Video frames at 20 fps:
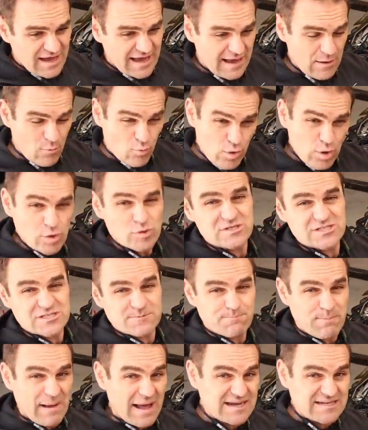It will
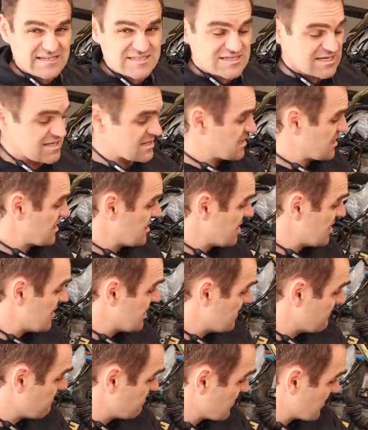space
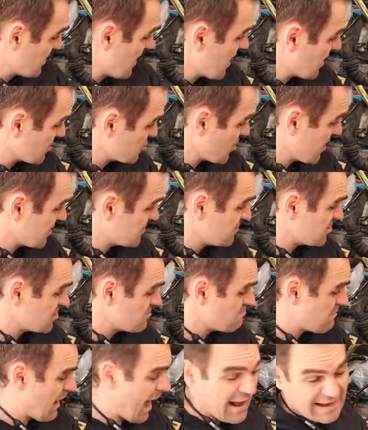the
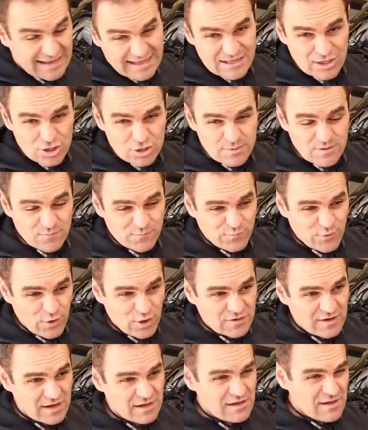transmission back a little bit
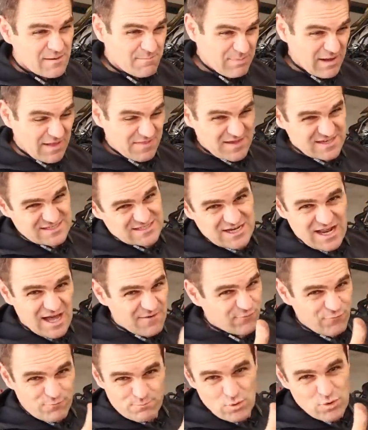further, but there's
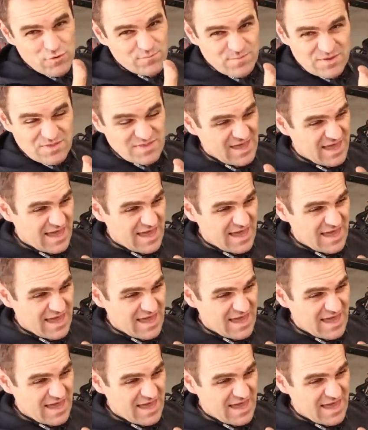enough movement